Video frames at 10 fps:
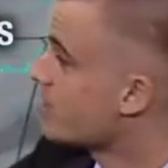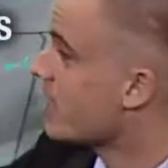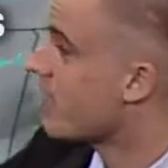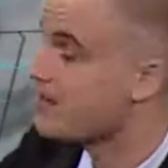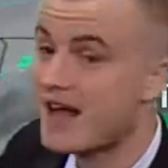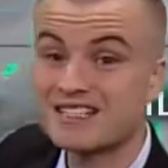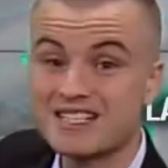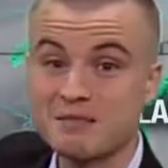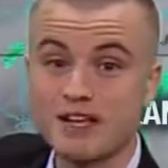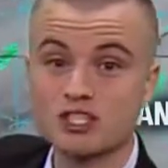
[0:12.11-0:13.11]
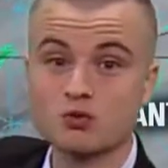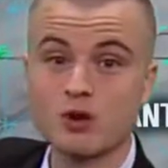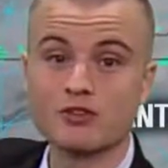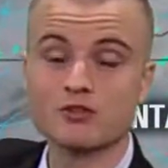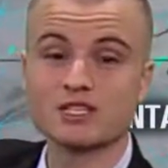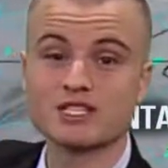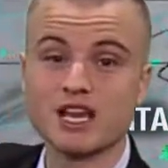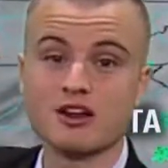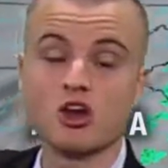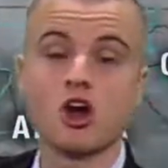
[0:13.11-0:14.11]
today, and that's going to make its way through the
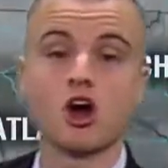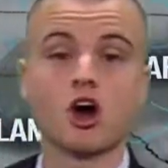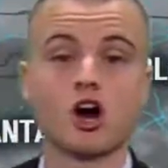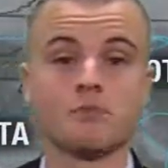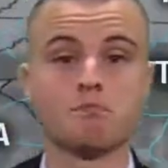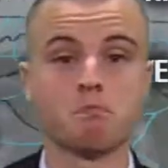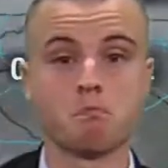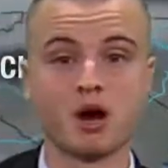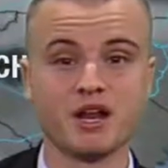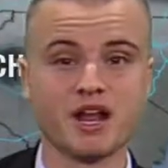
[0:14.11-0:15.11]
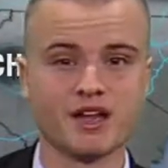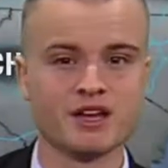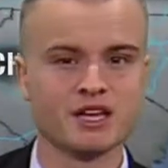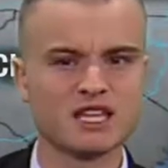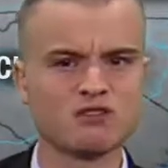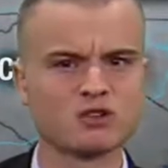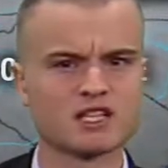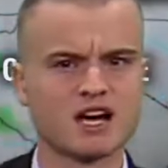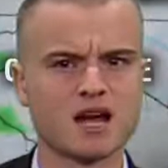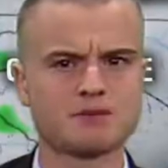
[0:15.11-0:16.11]
state on Monday. Giving you a
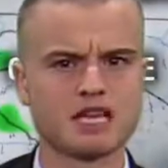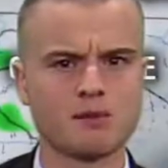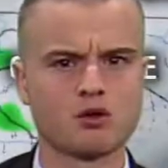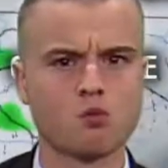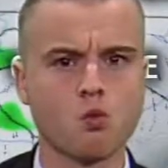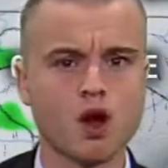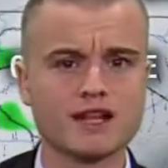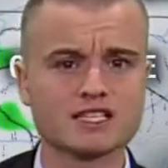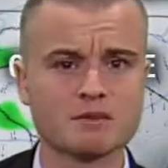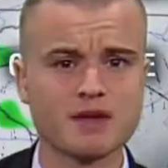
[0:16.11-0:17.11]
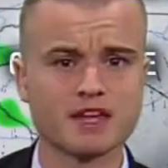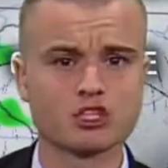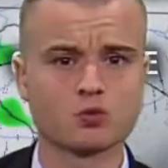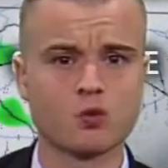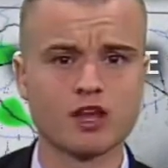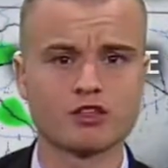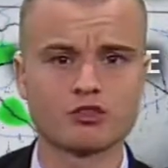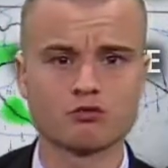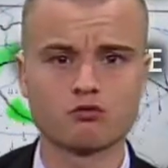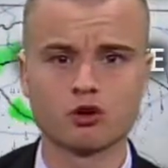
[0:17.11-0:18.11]
timetable on when it's going to make its way
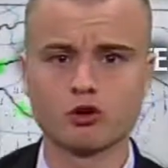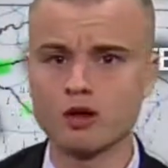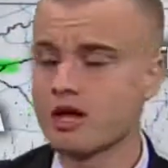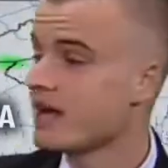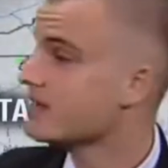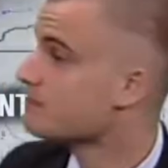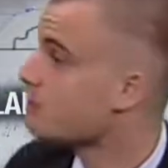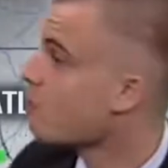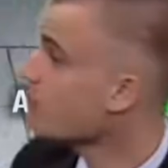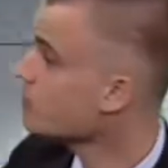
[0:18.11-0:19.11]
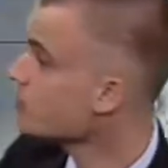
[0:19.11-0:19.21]
through. It's going to be moving